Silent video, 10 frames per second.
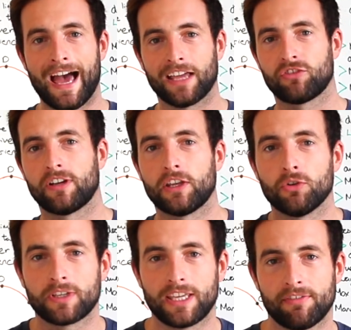actually
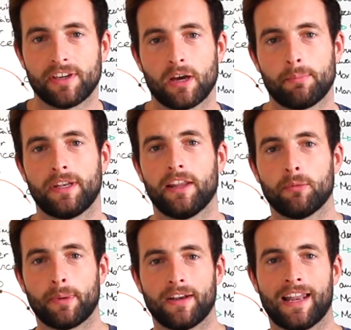you're giving up a
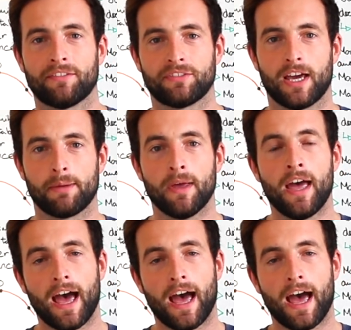little bit of lap time.